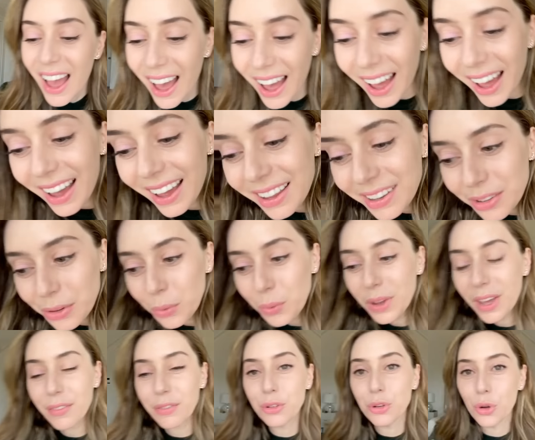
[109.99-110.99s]
And we
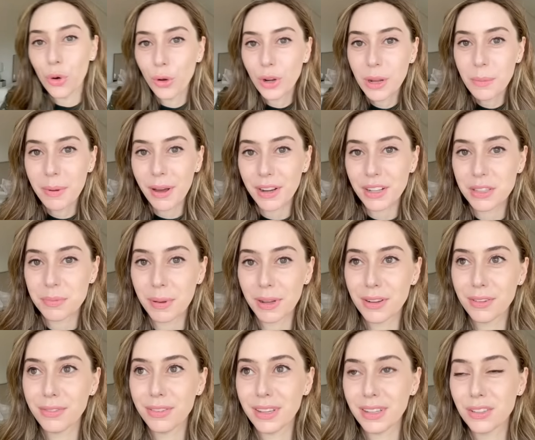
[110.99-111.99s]
have known about its
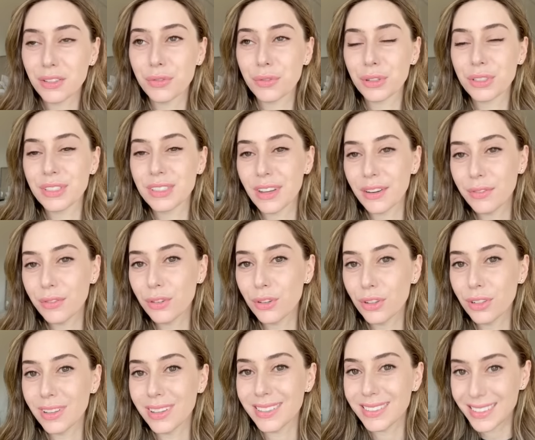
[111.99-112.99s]
benefits for
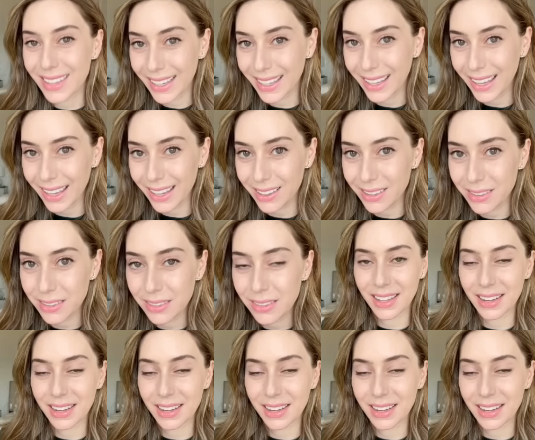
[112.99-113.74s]
several decades.